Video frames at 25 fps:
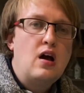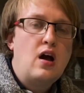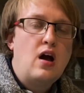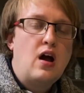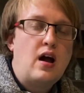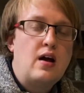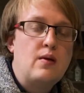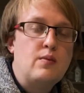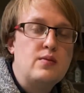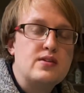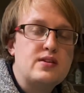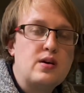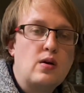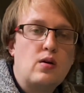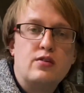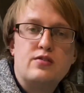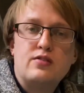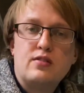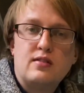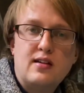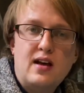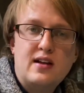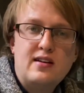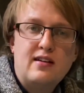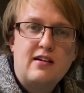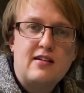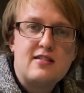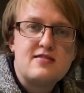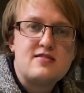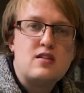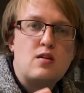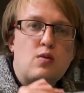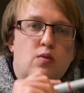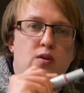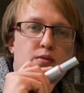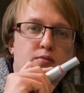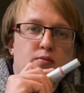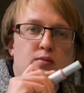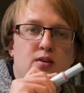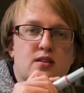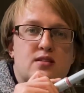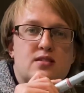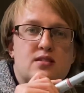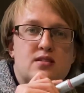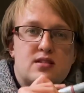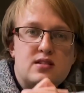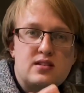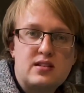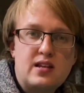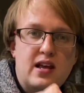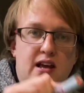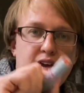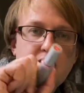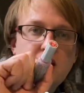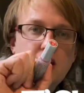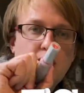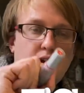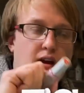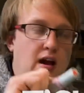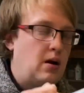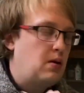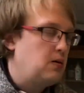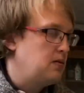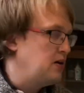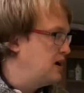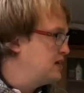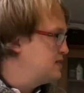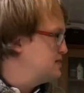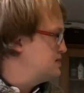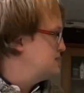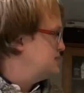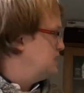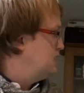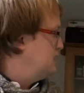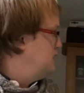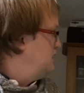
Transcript: and we don't underline our answer, we must tick our answer.